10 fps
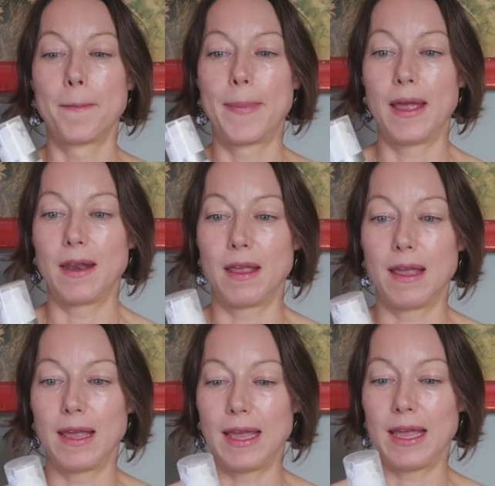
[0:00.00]
but
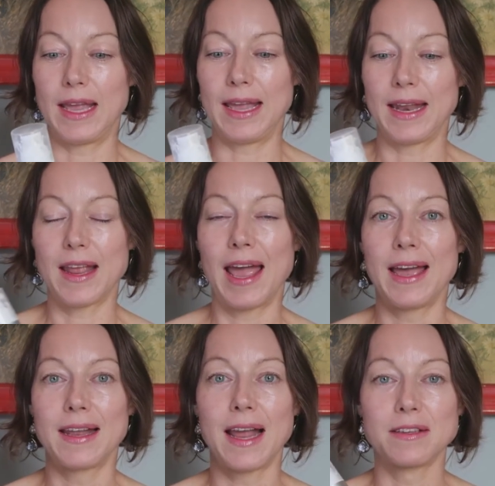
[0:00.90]
it
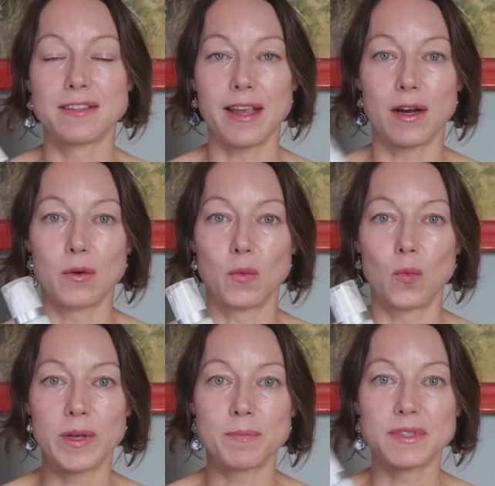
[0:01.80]
had, I'd say, a
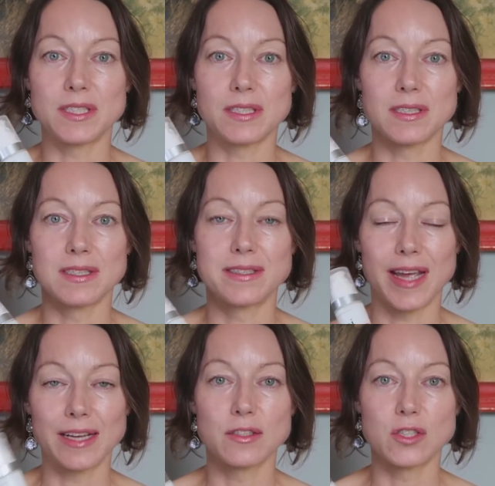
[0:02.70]
whipped
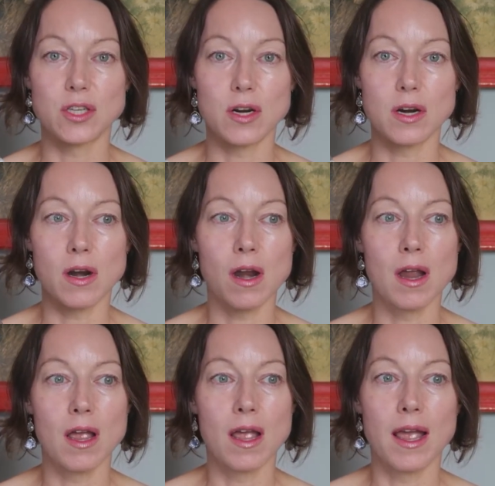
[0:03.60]
texture.
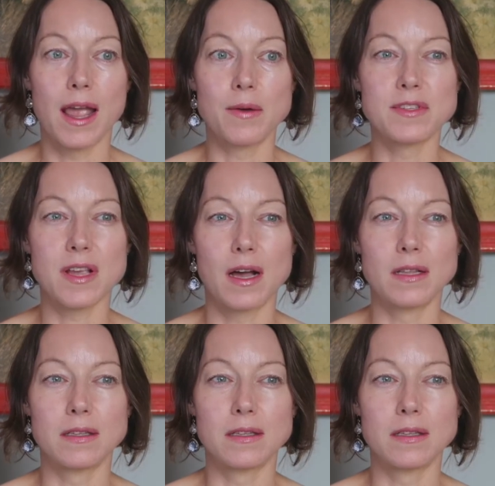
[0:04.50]
It was